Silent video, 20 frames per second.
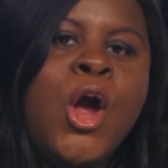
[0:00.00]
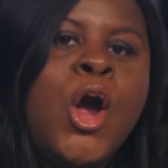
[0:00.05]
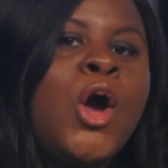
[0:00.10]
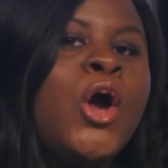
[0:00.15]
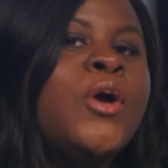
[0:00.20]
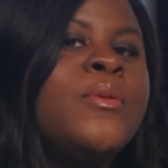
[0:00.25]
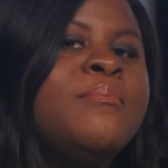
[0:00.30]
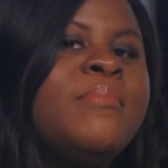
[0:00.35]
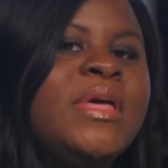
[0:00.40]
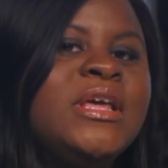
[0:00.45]

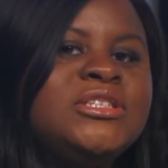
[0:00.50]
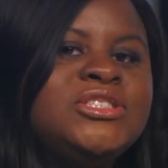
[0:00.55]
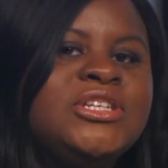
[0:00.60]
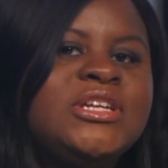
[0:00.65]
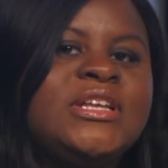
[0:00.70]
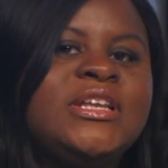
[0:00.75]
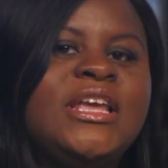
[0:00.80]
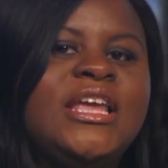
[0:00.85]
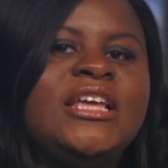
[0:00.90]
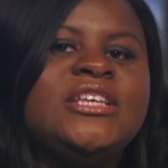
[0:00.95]
Her
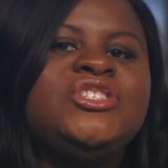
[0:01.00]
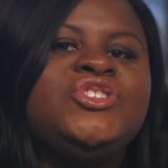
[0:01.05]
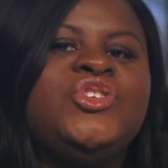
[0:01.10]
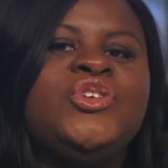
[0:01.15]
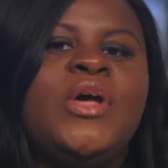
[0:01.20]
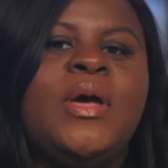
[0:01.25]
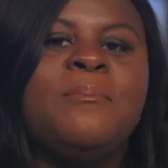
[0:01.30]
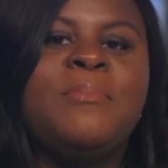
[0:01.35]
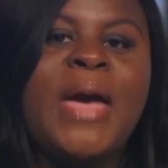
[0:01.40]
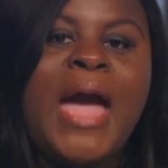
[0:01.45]
mission is
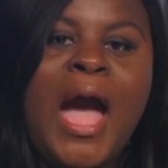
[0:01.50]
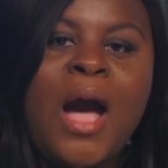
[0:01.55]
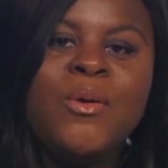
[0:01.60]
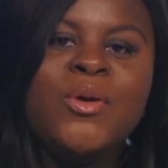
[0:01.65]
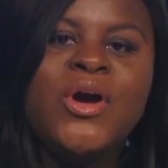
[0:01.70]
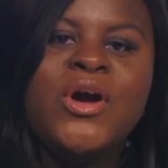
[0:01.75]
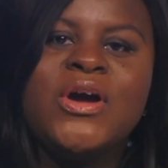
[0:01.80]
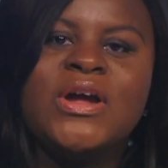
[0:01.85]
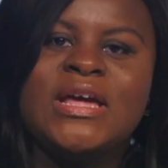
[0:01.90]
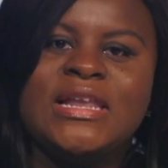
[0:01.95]
to
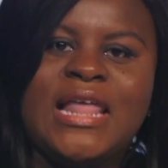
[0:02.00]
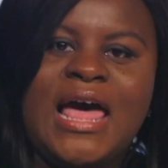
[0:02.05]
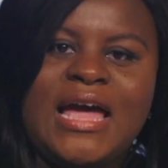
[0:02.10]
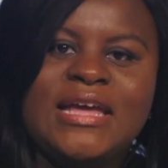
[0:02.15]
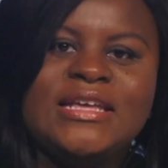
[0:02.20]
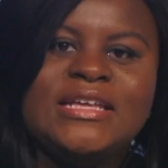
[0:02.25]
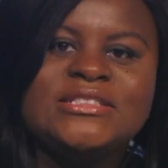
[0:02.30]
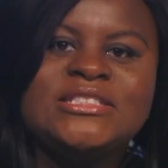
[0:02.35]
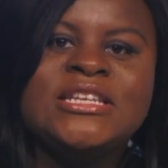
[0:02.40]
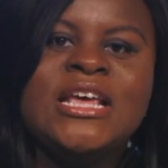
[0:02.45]
empower her
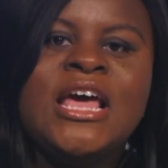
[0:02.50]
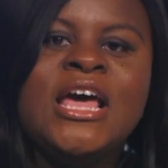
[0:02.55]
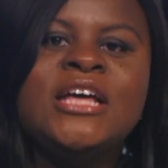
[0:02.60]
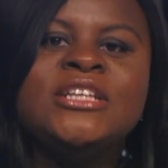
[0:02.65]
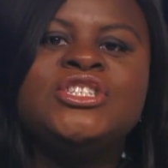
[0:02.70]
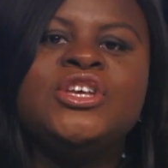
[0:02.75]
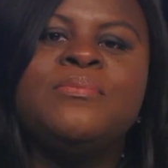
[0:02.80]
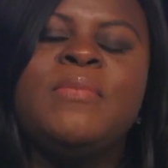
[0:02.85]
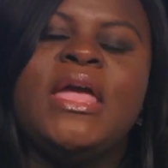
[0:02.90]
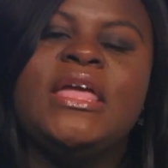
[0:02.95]
clients
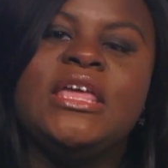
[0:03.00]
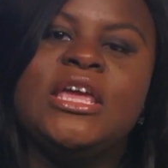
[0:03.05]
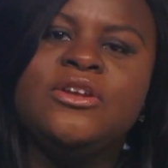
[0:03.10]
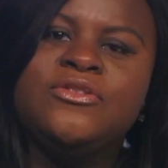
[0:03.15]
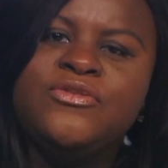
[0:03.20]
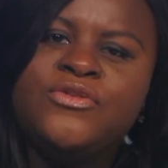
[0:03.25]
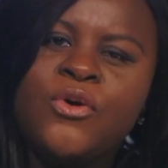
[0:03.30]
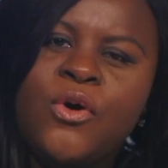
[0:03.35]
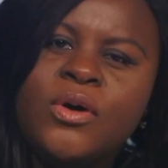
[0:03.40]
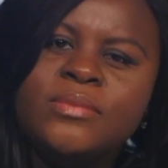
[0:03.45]
to make
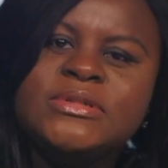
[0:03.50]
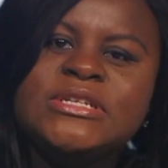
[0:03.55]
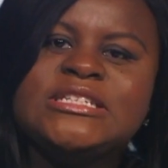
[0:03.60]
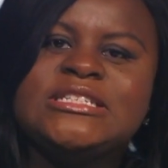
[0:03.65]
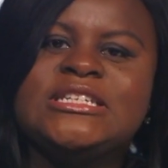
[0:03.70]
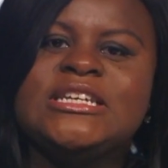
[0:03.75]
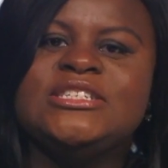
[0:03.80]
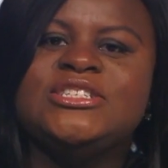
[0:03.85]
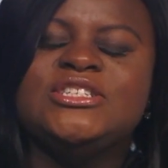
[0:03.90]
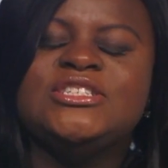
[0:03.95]
informed
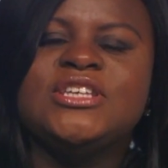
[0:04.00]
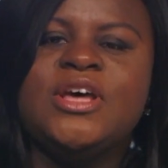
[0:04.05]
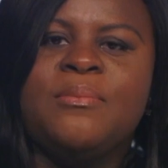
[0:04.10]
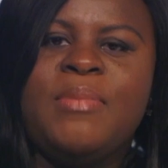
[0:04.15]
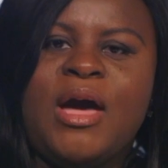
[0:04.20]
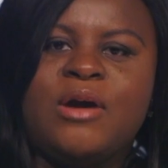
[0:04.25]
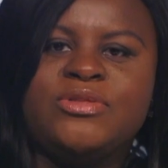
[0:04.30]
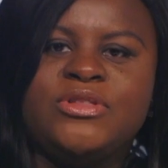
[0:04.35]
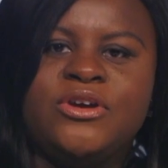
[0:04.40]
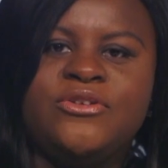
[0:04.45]
decisions
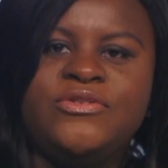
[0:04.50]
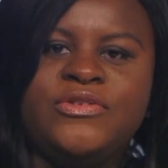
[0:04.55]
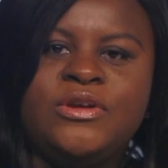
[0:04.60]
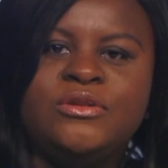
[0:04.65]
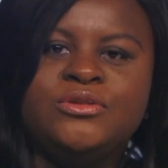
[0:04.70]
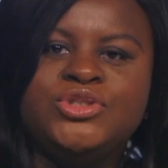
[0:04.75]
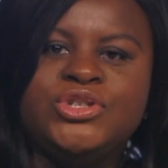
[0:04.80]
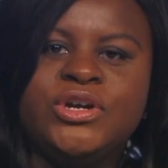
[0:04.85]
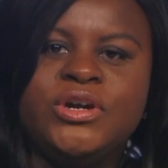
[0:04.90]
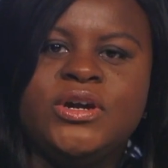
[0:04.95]
about their
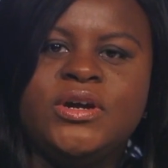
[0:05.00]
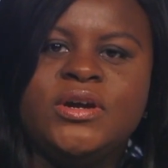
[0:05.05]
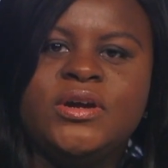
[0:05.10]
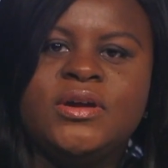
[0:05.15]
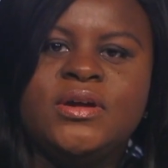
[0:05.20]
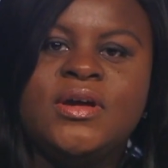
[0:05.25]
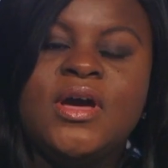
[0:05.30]
future.